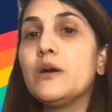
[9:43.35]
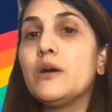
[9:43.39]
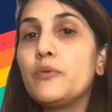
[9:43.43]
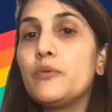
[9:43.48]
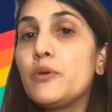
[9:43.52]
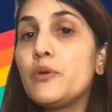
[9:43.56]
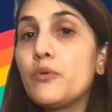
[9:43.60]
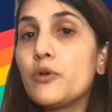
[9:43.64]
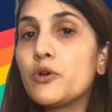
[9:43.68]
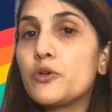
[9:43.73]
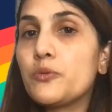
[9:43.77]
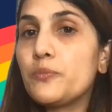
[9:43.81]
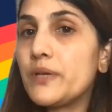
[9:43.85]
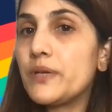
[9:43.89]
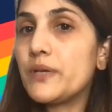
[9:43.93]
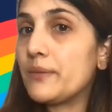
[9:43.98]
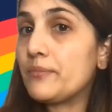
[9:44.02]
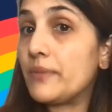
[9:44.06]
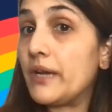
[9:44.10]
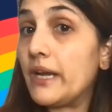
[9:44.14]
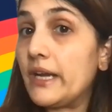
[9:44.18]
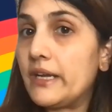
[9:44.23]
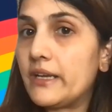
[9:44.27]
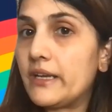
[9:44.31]
We want to be
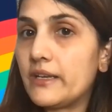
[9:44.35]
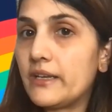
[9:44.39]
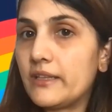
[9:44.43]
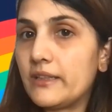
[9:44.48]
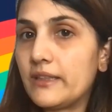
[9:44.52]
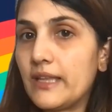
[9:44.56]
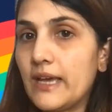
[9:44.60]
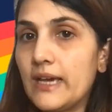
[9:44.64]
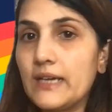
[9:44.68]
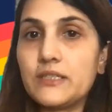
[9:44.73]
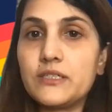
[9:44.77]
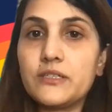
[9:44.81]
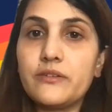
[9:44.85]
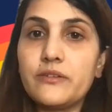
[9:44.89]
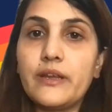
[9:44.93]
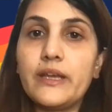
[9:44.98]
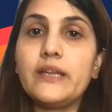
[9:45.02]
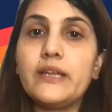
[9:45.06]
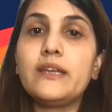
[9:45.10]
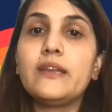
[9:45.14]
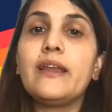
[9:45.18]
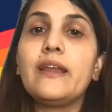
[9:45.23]
updated in that, right?